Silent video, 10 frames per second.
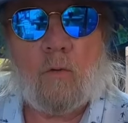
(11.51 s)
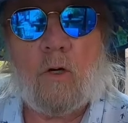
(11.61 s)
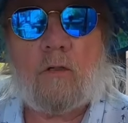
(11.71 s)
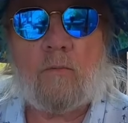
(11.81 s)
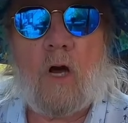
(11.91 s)

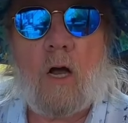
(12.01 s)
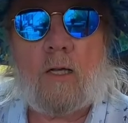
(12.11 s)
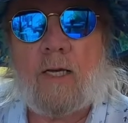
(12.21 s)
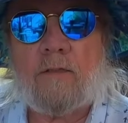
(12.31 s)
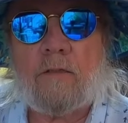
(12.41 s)
Welcome to
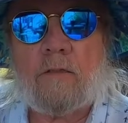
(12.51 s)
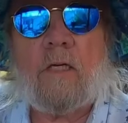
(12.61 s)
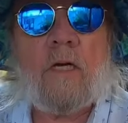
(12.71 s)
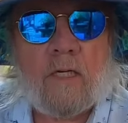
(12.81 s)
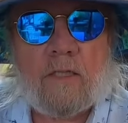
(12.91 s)
Hawkeye's
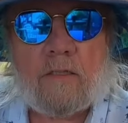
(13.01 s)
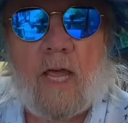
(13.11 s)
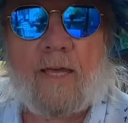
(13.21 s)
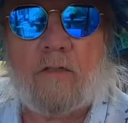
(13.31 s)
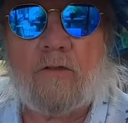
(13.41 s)

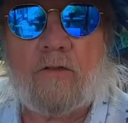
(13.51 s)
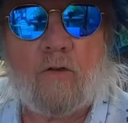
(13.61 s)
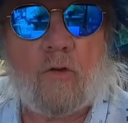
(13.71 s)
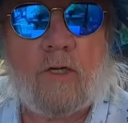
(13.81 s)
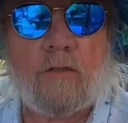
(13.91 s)
Tales and
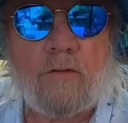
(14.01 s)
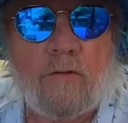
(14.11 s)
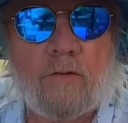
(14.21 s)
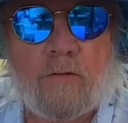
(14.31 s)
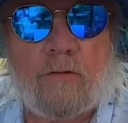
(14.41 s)
Trails.